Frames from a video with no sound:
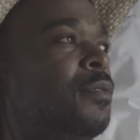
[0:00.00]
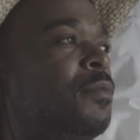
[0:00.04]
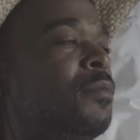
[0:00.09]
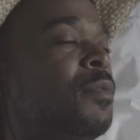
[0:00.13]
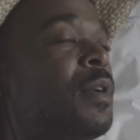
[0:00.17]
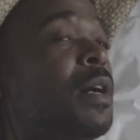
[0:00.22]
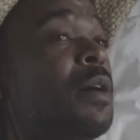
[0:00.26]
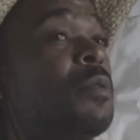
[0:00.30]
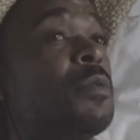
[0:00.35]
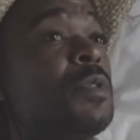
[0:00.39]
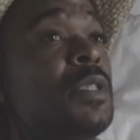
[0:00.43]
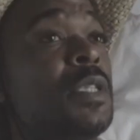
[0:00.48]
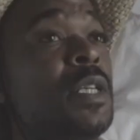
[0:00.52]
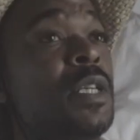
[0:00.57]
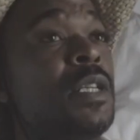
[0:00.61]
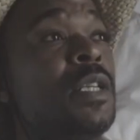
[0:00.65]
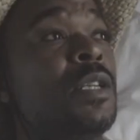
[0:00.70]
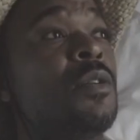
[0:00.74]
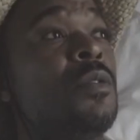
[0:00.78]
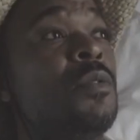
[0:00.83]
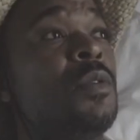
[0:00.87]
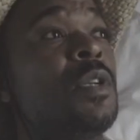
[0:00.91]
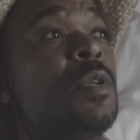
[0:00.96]
well, I would say
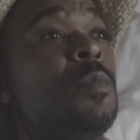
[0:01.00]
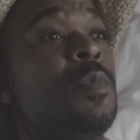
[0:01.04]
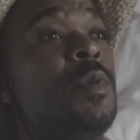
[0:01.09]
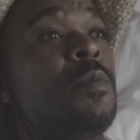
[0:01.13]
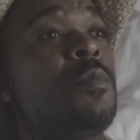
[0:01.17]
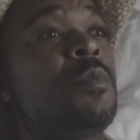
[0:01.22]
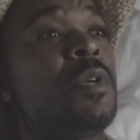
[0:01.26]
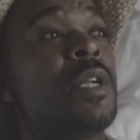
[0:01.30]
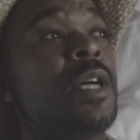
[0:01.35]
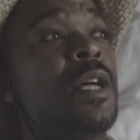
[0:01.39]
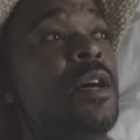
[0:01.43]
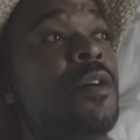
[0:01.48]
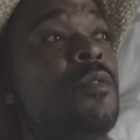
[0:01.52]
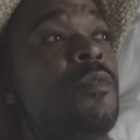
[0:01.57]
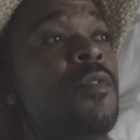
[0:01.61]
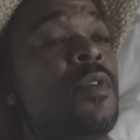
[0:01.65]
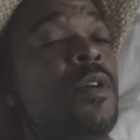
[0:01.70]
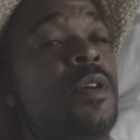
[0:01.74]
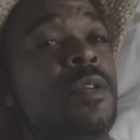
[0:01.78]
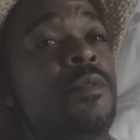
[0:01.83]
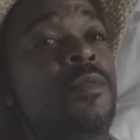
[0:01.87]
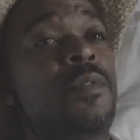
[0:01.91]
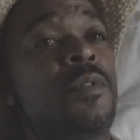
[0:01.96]
the only people that are
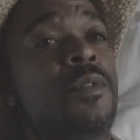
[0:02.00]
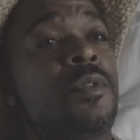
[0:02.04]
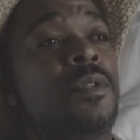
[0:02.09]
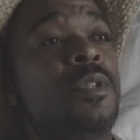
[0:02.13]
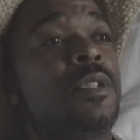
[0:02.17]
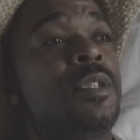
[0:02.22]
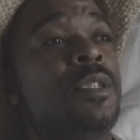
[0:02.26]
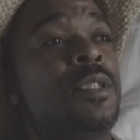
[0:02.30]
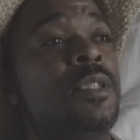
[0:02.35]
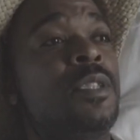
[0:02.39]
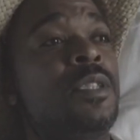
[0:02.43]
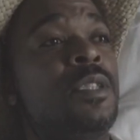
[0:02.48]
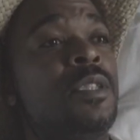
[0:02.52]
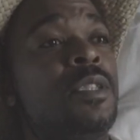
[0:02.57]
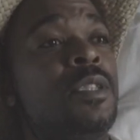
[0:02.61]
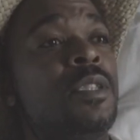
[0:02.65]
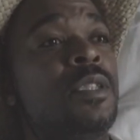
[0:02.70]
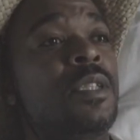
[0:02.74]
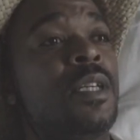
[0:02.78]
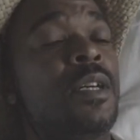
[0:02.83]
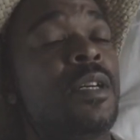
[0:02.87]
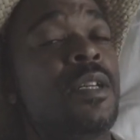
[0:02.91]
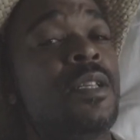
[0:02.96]
falling for it
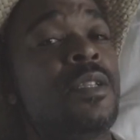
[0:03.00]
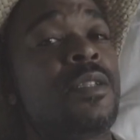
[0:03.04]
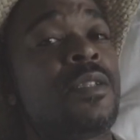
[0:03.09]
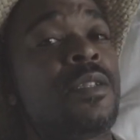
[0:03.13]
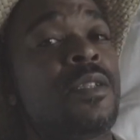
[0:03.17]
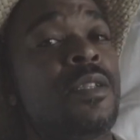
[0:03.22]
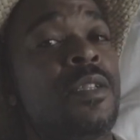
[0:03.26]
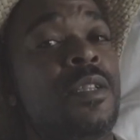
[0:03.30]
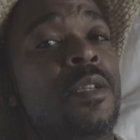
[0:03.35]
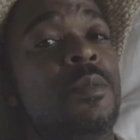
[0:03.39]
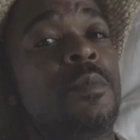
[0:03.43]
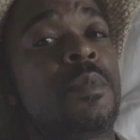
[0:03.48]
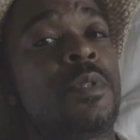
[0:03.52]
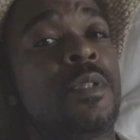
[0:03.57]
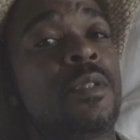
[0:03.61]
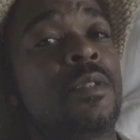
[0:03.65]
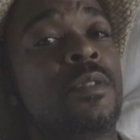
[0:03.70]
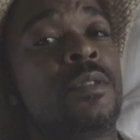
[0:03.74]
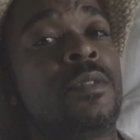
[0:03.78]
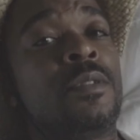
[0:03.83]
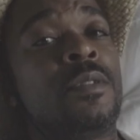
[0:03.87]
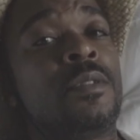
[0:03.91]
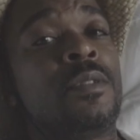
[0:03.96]
are these simps,
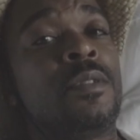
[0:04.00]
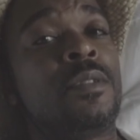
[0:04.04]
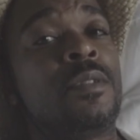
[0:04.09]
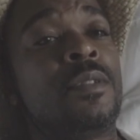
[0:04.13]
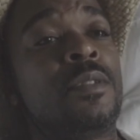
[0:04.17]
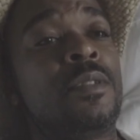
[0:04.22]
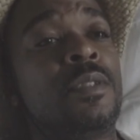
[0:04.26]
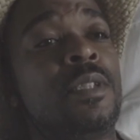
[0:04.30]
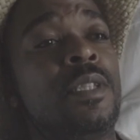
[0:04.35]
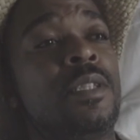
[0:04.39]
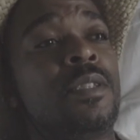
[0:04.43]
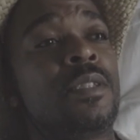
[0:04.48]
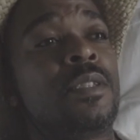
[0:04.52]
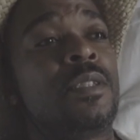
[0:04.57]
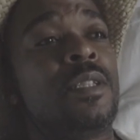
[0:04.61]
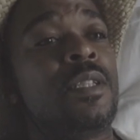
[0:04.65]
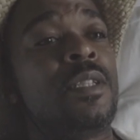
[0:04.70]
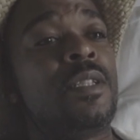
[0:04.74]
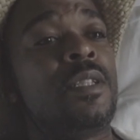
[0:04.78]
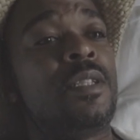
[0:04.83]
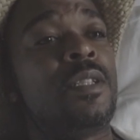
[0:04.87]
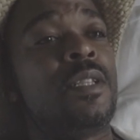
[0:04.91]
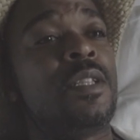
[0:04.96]
these
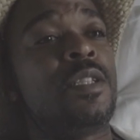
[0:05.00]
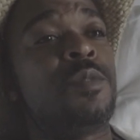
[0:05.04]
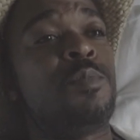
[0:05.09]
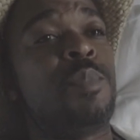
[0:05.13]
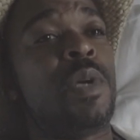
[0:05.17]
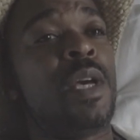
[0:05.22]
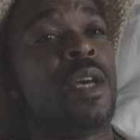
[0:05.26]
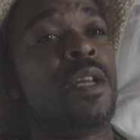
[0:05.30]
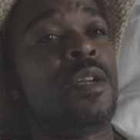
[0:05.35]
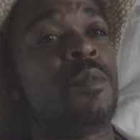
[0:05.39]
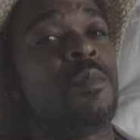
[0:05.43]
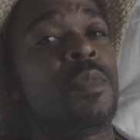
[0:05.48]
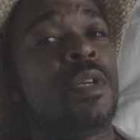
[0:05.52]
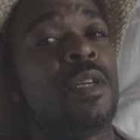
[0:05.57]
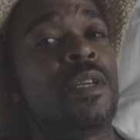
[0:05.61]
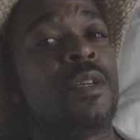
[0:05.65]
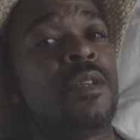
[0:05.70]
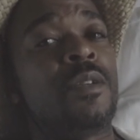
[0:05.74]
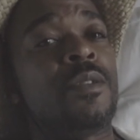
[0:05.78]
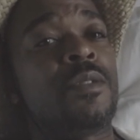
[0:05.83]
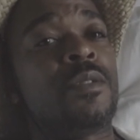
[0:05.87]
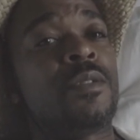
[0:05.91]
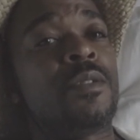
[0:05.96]
beta
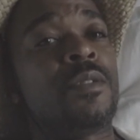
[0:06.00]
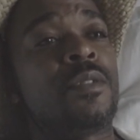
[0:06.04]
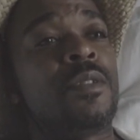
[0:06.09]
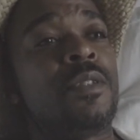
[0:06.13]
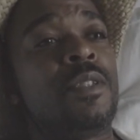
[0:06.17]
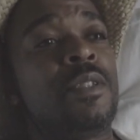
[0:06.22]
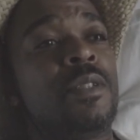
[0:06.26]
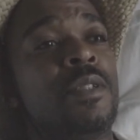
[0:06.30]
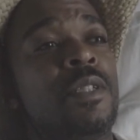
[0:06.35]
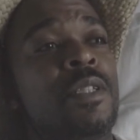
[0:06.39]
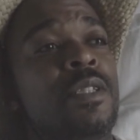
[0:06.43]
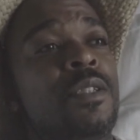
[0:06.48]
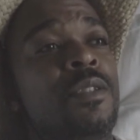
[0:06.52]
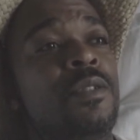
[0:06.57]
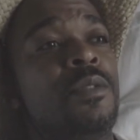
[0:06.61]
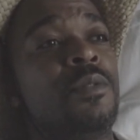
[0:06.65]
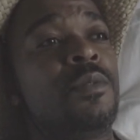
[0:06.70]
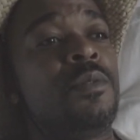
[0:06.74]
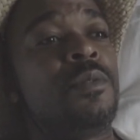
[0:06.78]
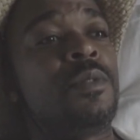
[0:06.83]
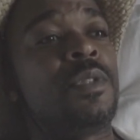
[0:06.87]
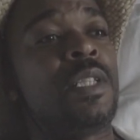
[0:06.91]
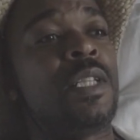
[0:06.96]
males. You know, these
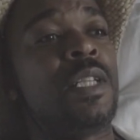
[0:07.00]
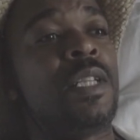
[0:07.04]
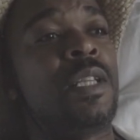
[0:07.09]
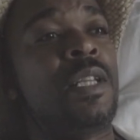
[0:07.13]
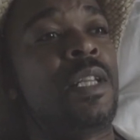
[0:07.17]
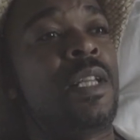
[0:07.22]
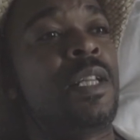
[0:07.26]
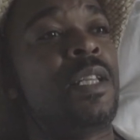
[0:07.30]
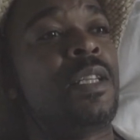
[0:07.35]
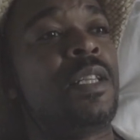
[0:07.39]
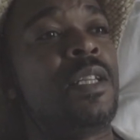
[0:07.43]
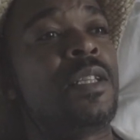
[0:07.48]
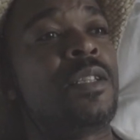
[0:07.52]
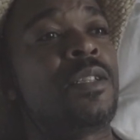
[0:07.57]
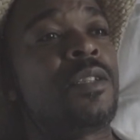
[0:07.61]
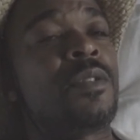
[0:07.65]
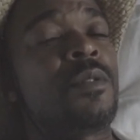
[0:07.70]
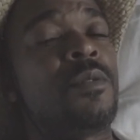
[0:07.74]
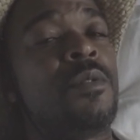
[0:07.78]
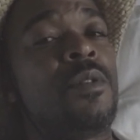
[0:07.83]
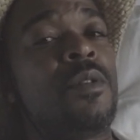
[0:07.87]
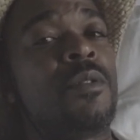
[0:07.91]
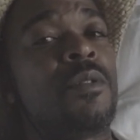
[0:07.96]
dudes, they
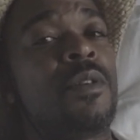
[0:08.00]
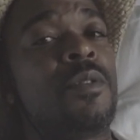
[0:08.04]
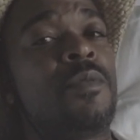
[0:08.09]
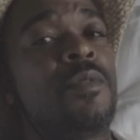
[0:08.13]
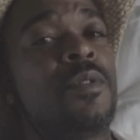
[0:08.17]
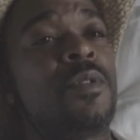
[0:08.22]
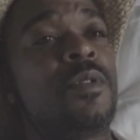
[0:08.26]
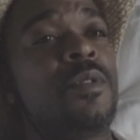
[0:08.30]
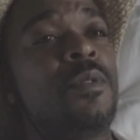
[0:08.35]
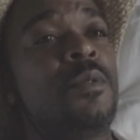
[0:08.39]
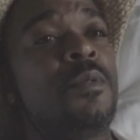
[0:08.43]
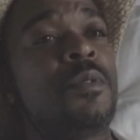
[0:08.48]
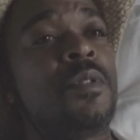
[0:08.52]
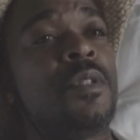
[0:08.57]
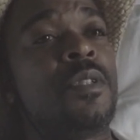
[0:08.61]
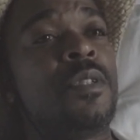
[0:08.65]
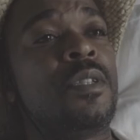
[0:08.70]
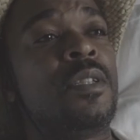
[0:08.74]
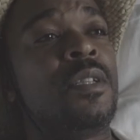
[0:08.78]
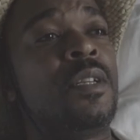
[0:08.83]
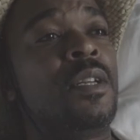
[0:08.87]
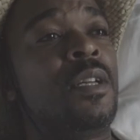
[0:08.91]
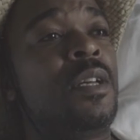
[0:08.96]
so hungry for
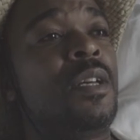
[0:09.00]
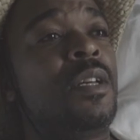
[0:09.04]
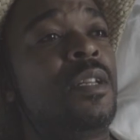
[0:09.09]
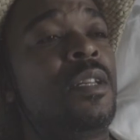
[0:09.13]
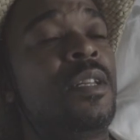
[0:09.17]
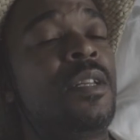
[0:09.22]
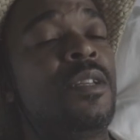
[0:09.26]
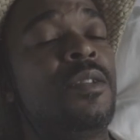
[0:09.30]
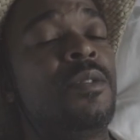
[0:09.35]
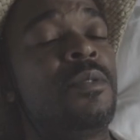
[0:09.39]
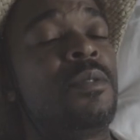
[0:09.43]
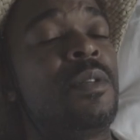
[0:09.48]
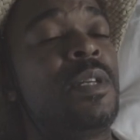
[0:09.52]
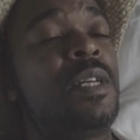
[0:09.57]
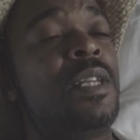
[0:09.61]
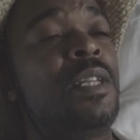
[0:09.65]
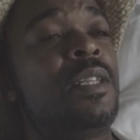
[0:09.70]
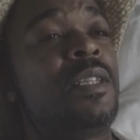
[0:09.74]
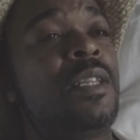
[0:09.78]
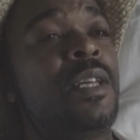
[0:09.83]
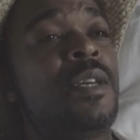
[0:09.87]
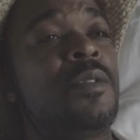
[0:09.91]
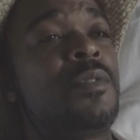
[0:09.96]
coochie, they do
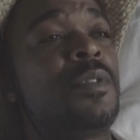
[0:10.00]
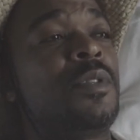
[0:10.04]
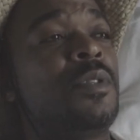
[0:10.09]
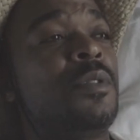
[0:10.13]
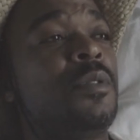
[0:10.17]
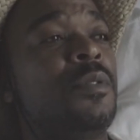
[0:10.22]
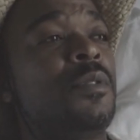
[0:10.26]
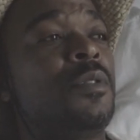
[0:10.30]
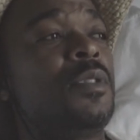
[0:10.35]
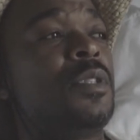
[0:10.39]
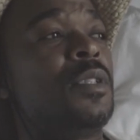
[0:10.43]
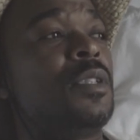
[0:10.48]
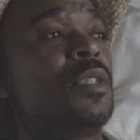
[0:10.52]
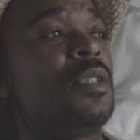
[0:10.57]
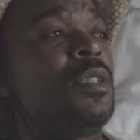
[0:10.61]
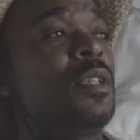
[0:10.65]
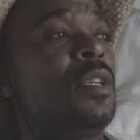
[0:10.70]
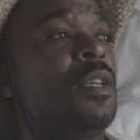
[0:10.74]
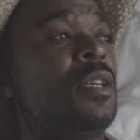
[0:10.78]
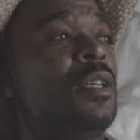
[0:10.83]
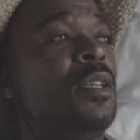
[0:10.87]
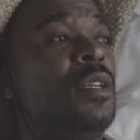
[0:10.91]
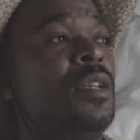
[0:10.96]
anything for coochie.
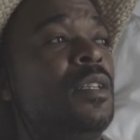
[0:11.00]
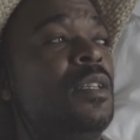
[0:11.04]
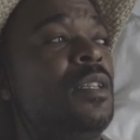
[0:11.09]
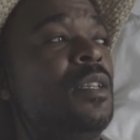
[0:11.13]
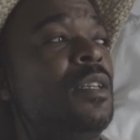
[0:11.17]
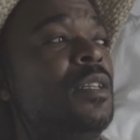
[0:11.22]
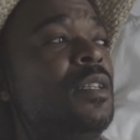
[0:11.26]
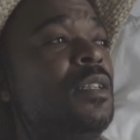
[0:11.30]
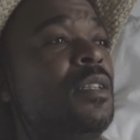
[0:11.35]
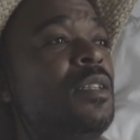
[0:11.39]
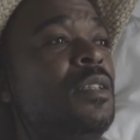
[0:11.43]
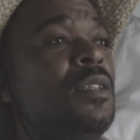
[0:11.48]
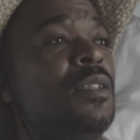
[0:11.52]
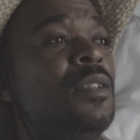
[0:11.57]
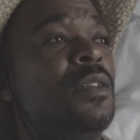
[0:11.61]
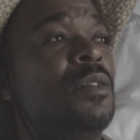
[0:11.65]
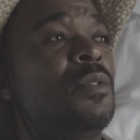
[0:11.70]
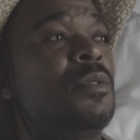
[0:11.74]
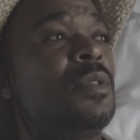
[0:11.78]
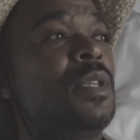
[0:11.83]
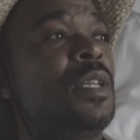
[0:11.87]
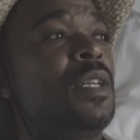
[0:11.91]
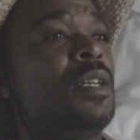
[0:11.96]
They, you
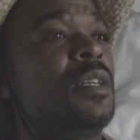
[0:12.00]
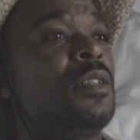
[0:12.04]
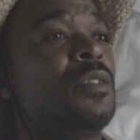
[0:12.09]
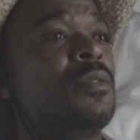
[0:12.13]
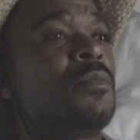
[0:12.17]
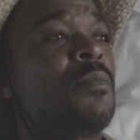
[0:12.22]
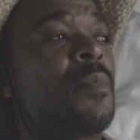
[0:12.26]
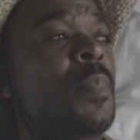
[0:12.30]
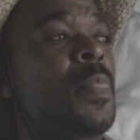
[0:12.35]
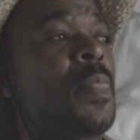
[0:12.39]
know, they'll